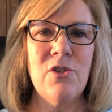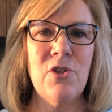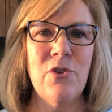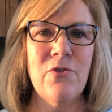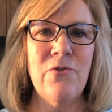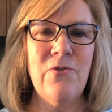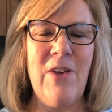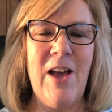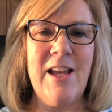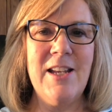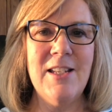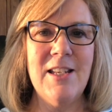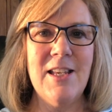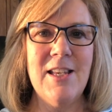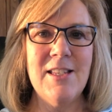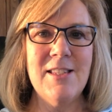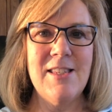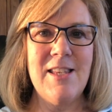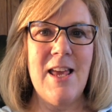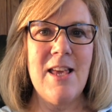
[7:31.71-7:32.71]
your
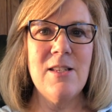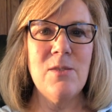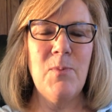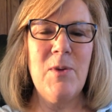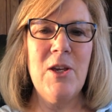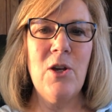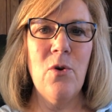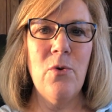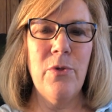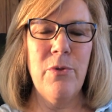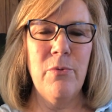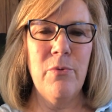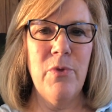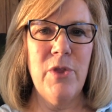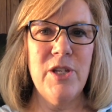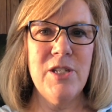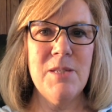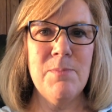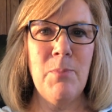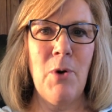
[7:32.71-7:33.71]
findings as we go through
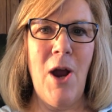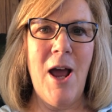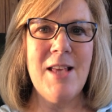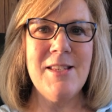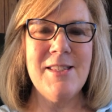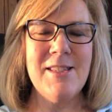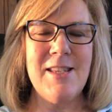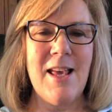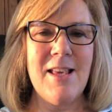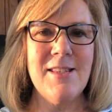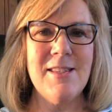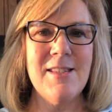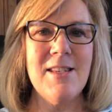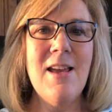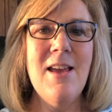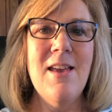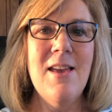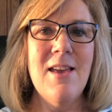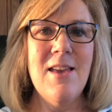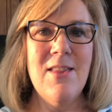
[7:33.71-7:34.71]
this process
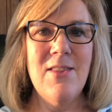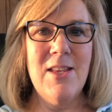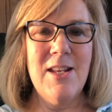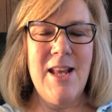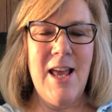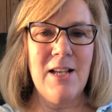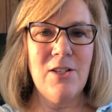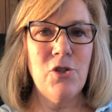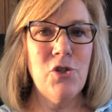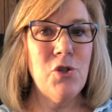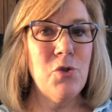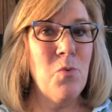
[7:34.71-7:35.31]
in the next